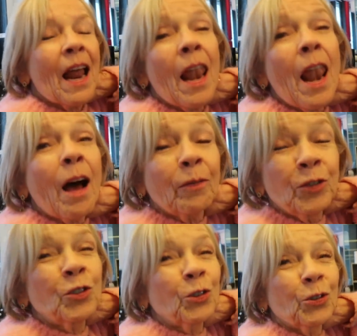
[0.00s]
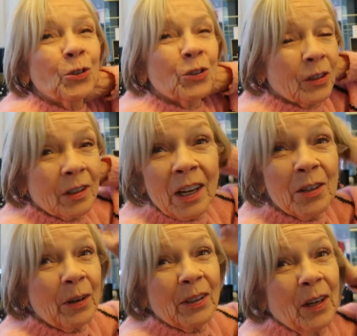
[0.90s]
loves George. It's the
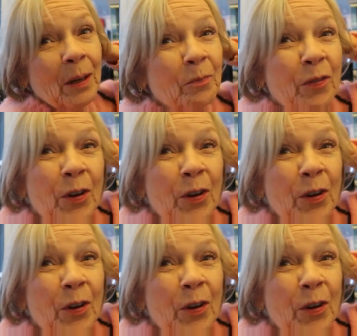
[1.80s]
only reason I'm